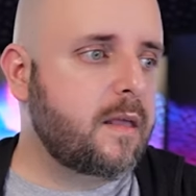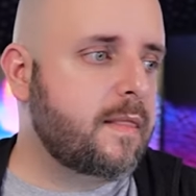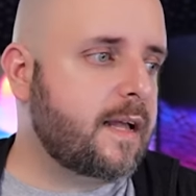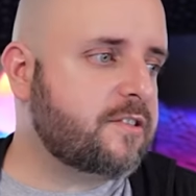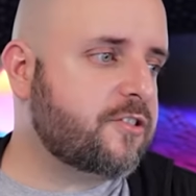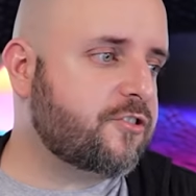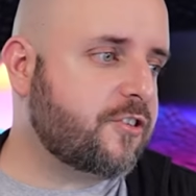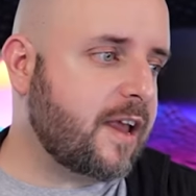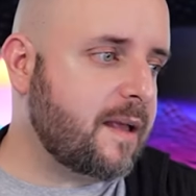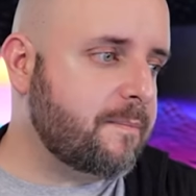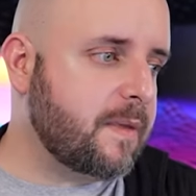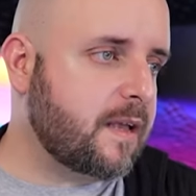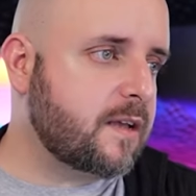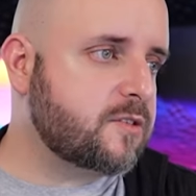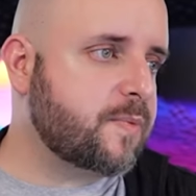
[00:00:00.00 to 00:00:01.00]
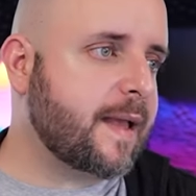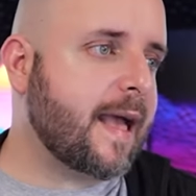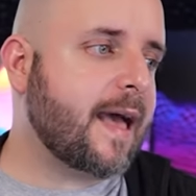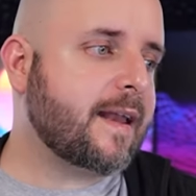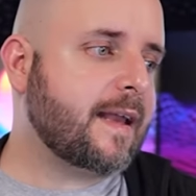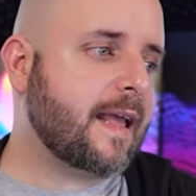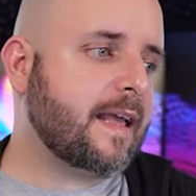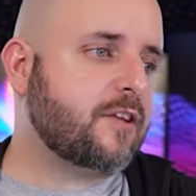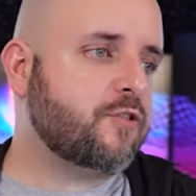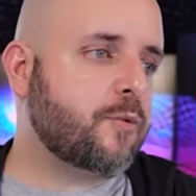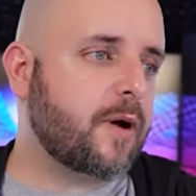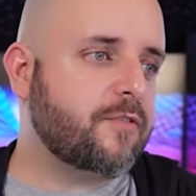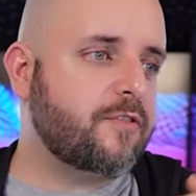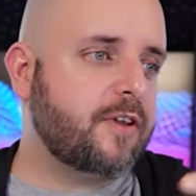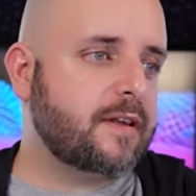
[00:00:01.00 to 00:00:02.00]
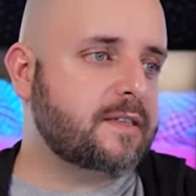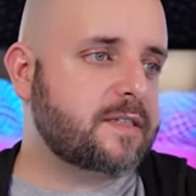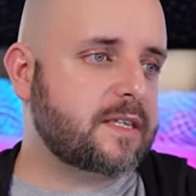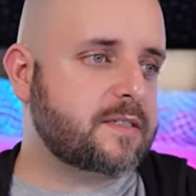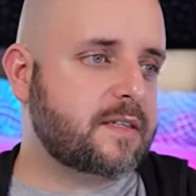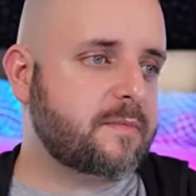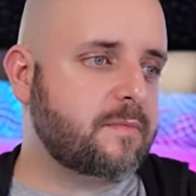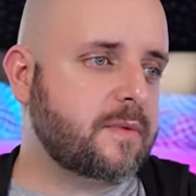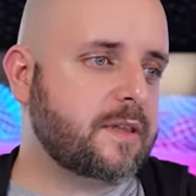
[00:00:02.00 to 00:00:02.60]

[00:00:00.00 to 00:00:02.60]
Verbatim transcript: That's a shame because we had a 12th gen system